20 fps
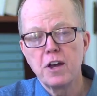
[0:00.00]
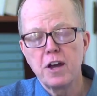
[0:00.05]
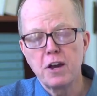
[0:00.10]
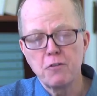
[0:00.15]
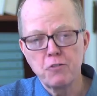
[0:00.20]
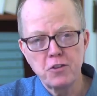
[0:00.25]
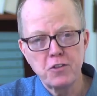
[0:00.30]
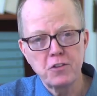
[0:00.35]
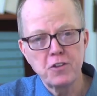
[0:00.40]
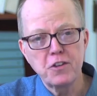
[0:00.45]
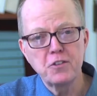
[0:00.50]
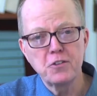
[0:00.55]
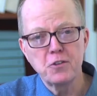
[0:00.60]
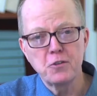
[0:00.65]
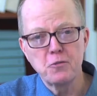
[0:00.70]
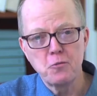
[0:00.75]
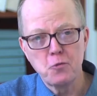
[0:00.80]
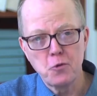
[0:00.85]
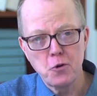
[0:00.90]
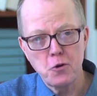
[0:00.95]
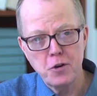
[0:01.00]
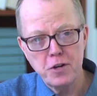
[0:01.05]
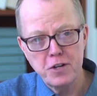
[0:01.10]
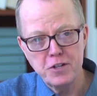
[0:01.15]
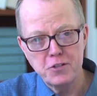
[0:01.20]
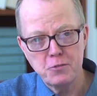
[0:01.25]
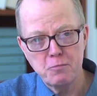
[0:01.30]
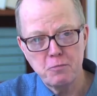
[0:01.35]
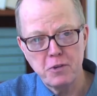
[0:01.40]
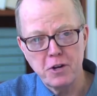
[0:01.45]
Everything that
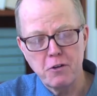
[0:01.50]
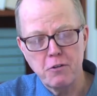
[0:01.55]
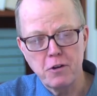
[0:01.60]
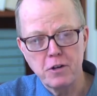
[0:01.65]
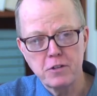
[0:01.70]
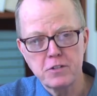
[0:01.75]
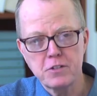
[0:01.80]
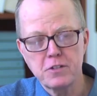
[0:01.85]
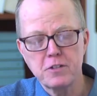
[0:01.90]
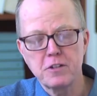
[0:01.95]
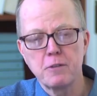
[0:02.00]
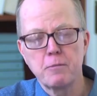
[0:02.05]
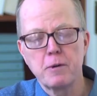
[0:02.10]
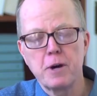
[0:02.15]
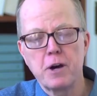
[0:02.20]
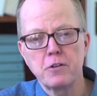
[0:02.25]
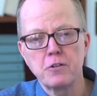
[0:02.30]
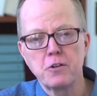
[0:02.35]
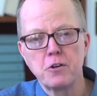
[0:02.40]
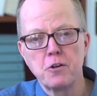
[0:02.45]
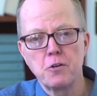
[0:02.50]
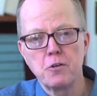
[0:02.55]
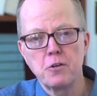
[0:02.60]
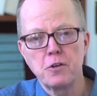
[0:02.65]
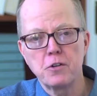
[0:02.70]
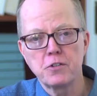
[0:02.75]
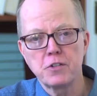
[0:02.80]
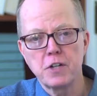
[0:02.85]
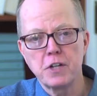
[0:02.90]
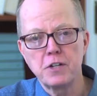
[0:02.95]
worries parents
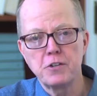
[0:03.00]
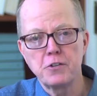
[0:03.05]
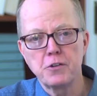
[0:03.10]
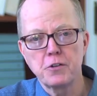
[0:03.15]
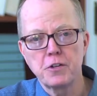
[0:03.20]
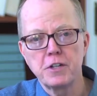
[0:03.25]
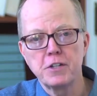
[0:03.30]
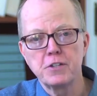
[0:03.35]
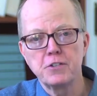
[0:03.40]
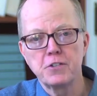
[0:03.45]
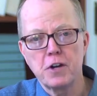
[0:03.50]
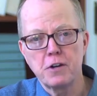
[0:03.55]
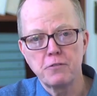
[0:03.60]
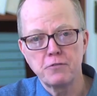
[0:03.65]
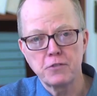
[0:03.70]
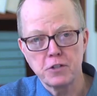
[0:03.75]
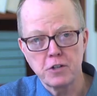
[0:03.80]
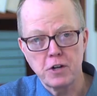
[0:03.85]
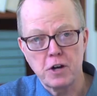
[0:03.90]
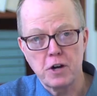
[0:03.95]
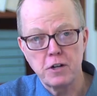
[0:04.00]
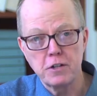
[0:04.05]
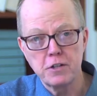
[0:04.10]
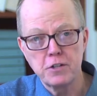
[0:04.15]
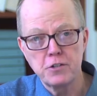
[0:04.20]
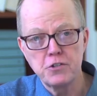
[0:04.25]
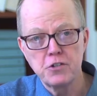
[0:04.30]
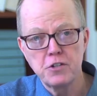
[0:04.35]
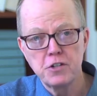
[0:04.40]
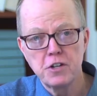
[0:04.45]
about sending their kids off to
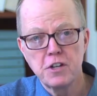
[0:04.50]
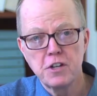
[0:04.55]
college,